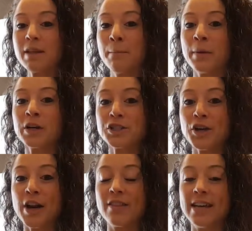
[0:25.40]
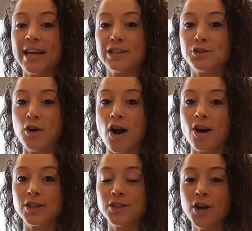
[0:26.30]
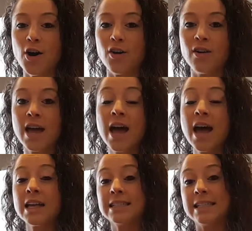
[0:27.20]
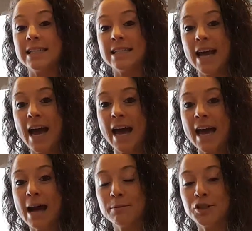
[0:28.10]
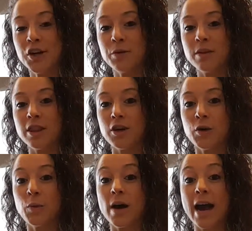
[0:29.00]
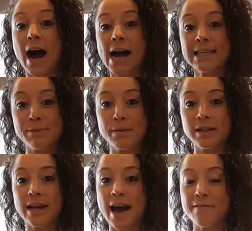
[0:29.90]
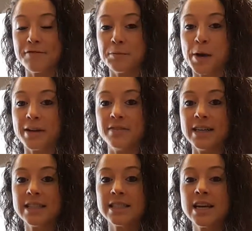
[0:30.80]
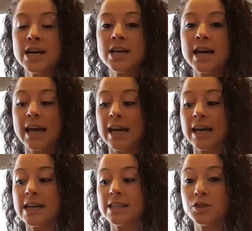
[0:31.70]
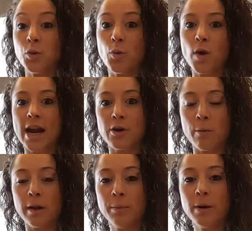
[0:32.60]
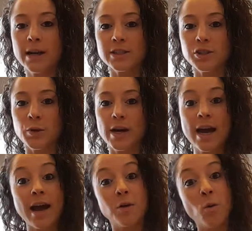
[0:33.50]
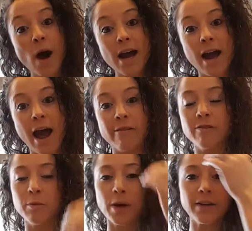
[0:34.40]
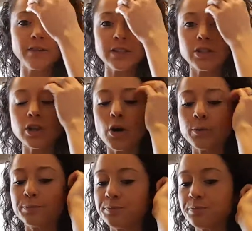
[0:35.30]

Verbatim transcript: but are starting the day strong. So, today I'm sharing with you what I typically have for breakfast and what I normally put into it and why I have it for breakfast. So